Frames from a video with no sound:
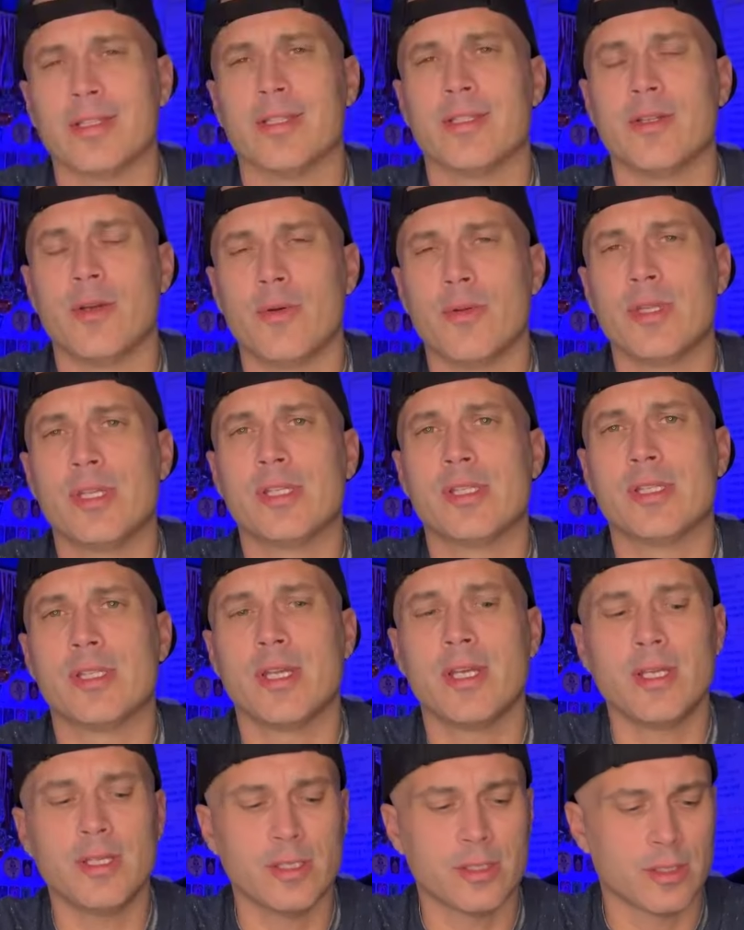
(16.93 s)
to know these
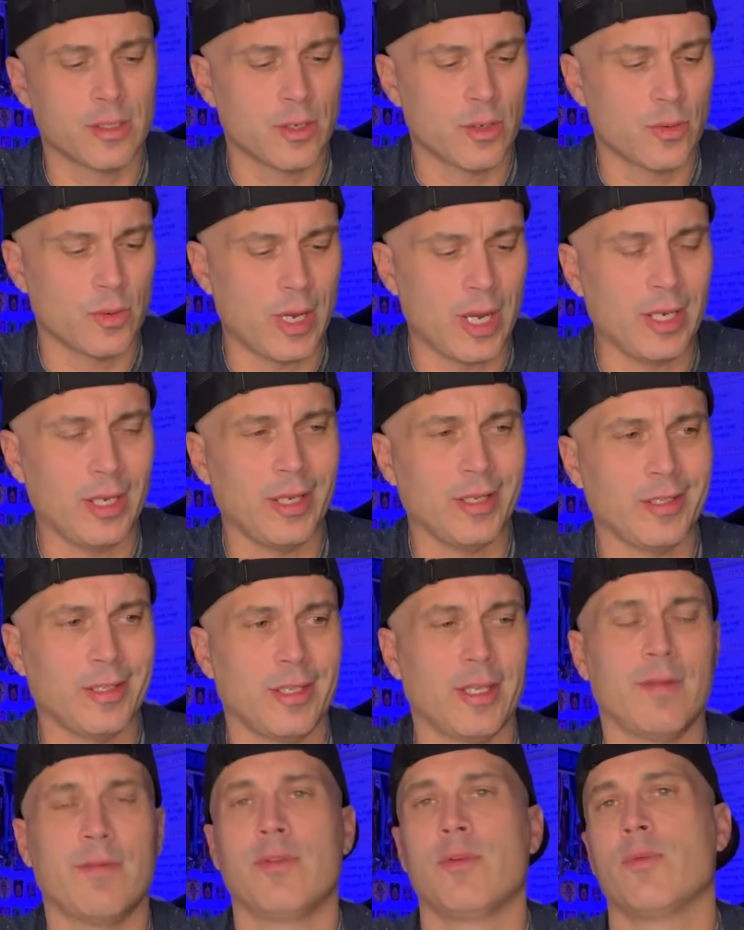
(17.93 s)
things, so I like to
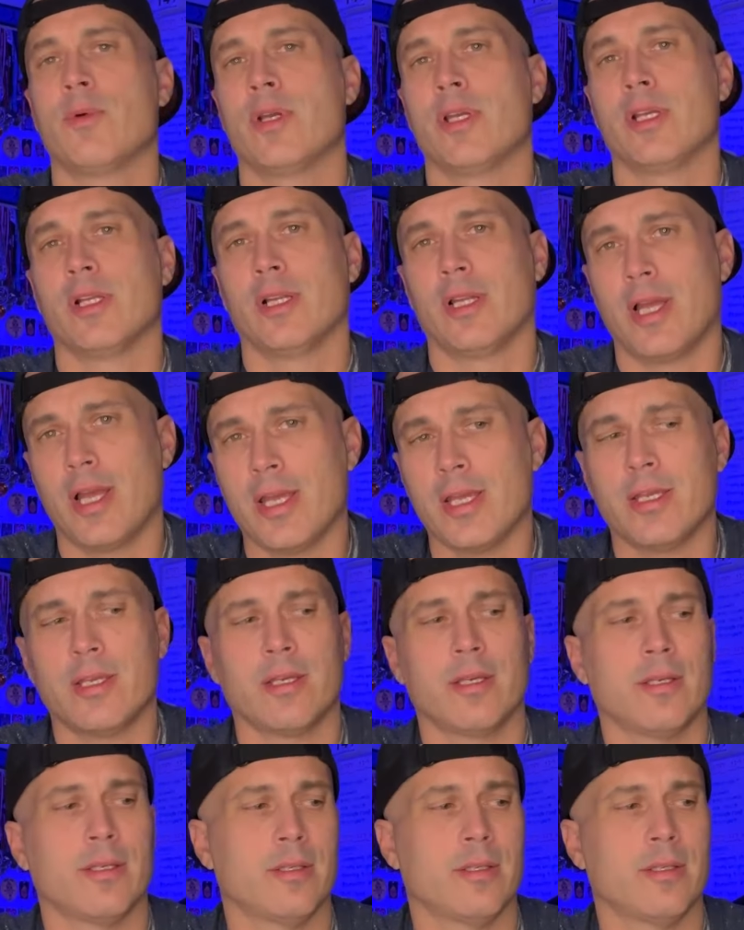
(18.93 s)
give you what you like.